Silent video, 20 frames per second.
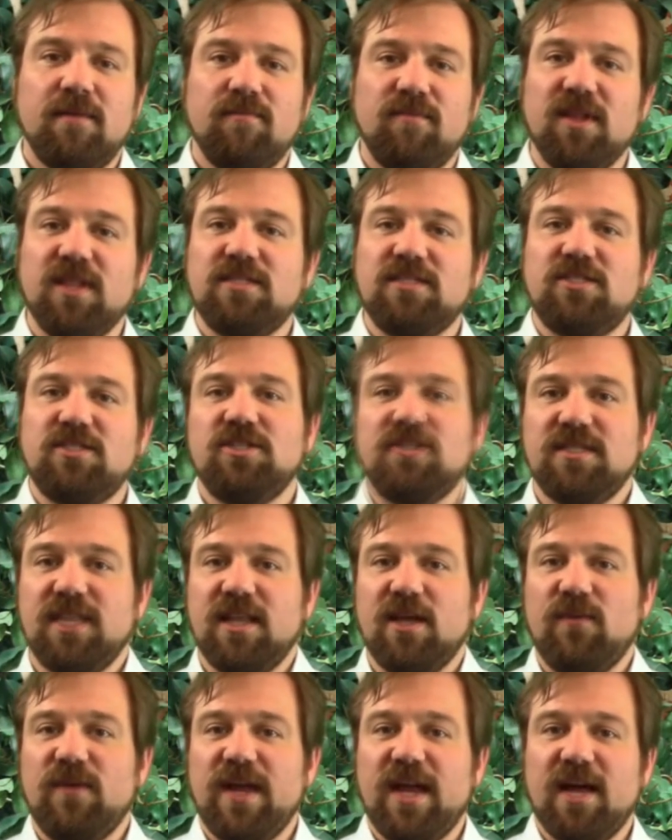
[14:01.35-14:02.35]
but let's just say
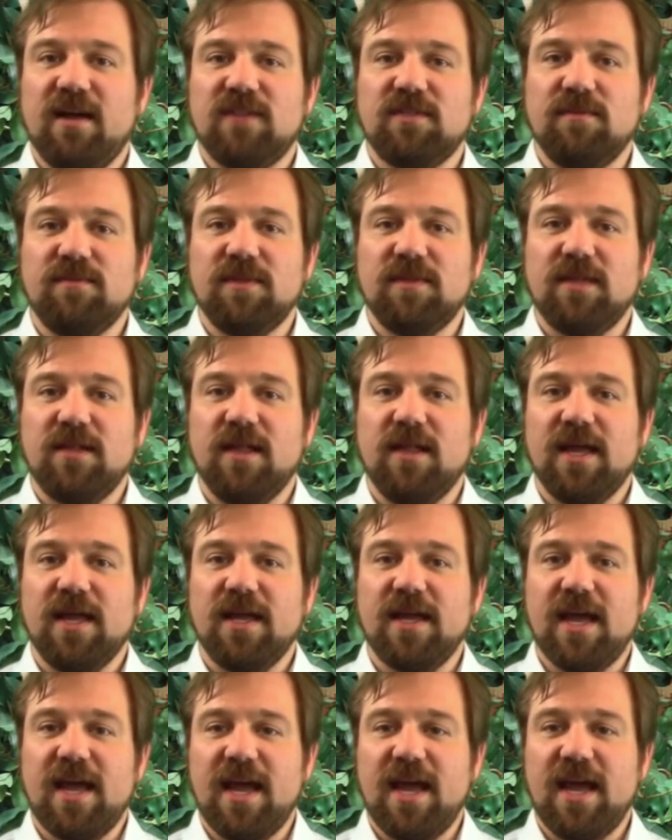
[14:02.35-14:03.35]
that we have something like